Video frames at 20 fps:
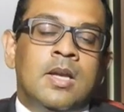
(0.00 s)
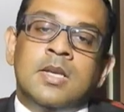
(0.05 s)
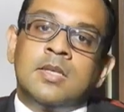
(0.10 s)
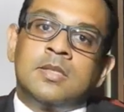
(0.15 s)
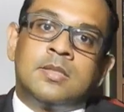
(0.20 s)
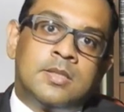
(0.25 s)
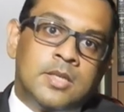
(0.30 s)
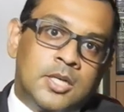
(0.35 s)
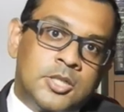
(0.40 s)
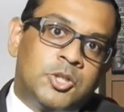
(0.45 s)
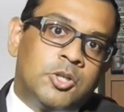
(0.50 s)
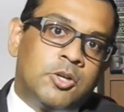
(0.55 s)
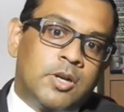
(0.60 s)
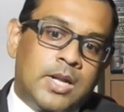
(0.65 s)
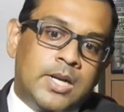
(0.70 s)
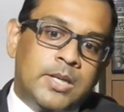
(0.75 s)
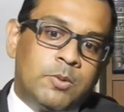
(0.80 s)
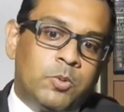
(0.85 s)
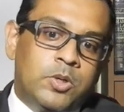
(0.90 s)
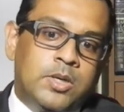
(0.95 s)

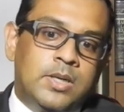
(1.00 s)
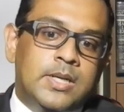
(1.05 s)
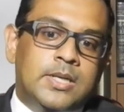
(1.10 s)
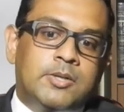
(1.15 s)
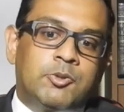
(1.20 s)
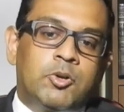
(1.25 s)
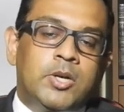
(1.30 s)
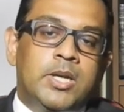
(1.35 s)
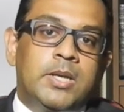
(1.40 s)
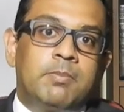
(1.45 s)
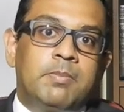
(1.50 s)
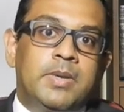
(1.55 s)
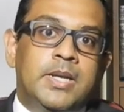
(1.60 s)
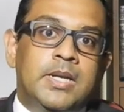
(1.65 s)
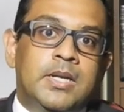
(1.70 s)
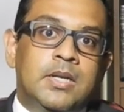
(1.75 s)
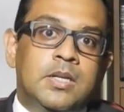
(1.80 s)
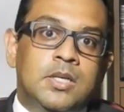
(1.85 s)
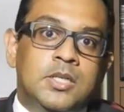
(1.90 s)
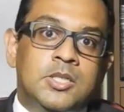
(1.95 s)
Certiorari would literally
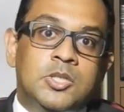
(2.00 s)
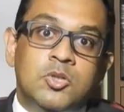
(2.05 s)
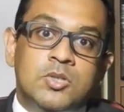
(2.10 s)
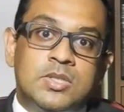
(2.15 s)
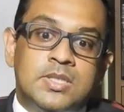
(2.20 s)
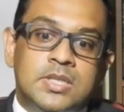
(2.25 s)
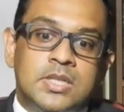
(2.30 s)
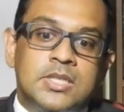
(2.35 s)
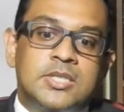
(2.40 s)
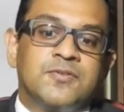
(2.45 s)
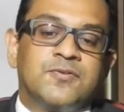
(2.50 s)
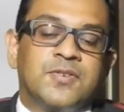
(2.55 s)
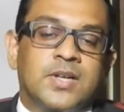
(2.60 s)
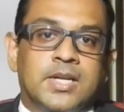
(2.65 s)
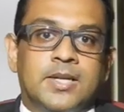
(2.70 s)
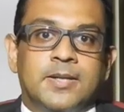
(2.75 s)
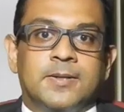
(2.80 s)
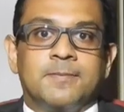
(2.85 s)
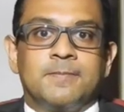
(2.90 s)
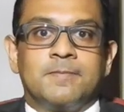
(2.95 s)
mean to certify.